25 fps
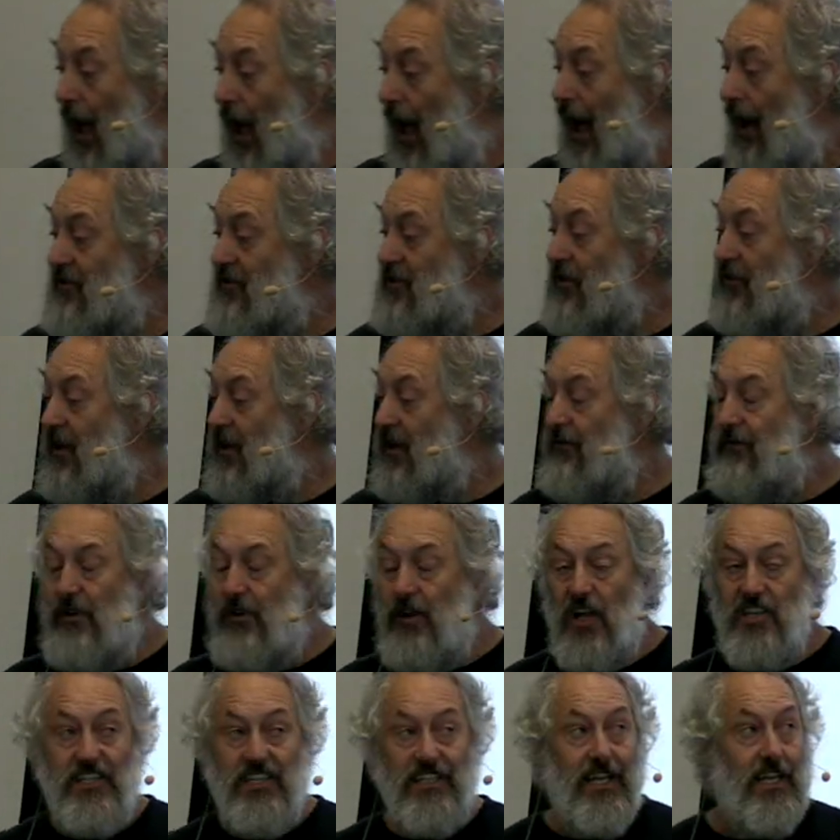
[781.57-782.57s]
After you've
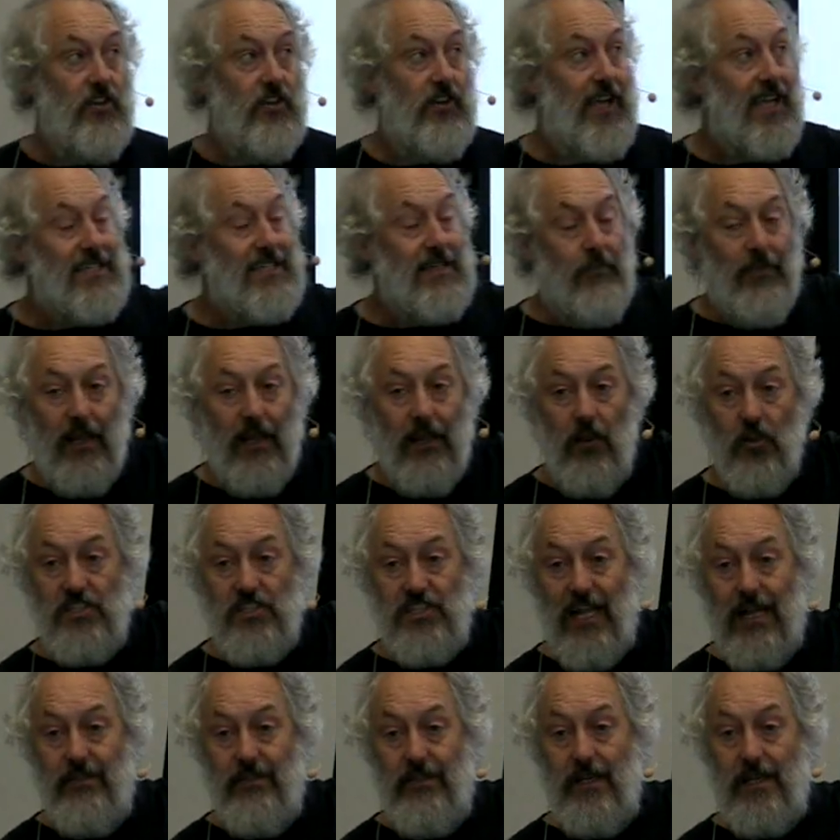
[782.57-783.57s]
converted it, you get something that
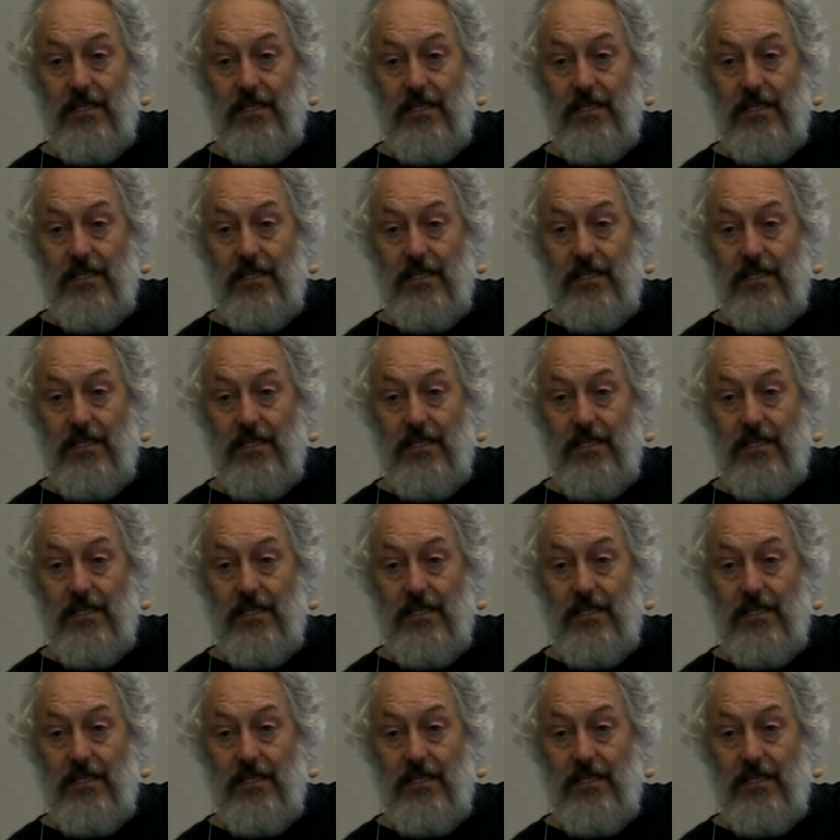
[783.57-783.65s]
looks like